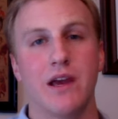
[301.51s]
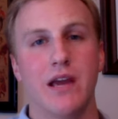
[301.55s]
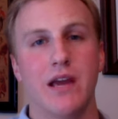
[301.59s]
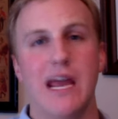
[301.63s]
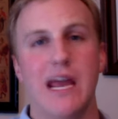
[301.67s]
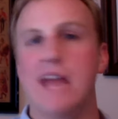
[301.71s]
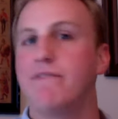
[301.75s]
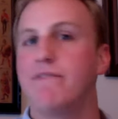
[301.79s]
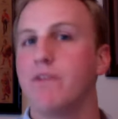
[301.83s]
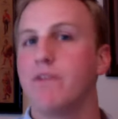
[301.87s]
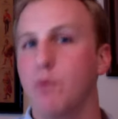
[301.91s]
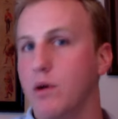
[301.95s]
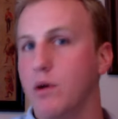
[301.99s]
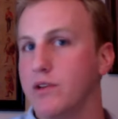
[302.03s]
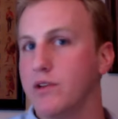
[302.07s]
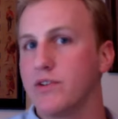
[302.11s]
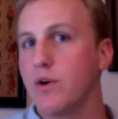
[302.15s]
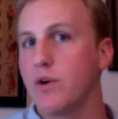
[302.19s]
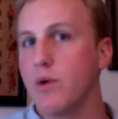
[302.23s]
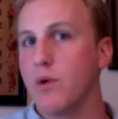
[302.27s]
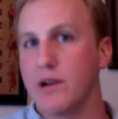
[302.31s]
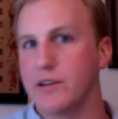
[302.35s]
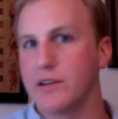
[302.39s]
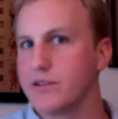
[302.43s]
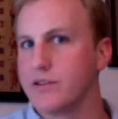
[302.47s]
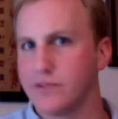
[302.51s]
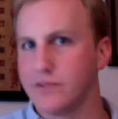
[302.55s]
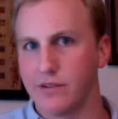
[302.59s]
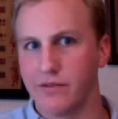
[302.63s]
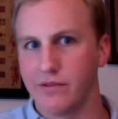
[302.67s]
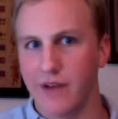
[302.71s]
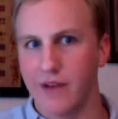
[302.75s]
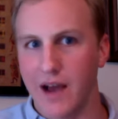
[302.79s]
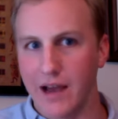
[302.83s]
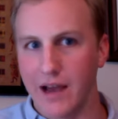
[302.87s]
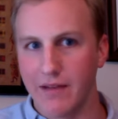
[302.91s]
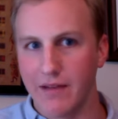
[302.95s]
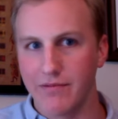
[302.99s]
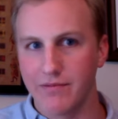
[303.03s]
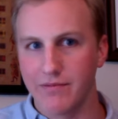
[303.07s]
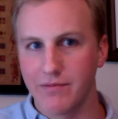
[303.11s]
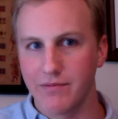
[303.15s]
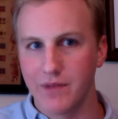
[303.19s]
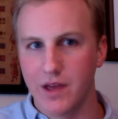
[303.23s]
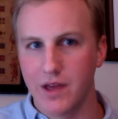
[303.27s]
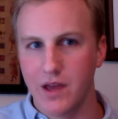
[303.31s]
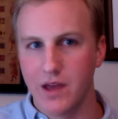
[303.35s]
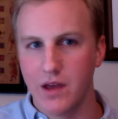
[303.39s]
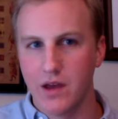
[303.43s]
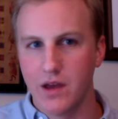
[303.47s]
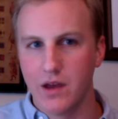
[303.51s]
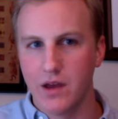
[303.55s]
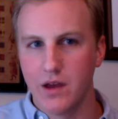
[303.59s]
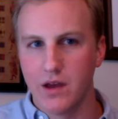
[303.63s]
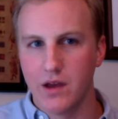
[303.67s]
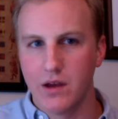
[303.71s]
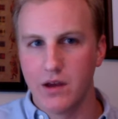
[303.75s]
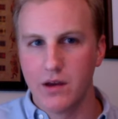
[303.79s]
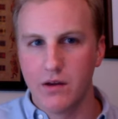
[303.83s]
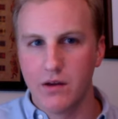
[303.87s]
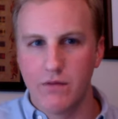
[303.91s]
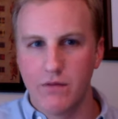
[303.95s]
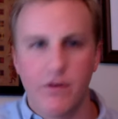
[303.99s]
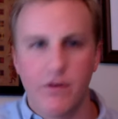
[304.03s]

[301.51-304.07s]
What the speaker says: if it was going to survive. For the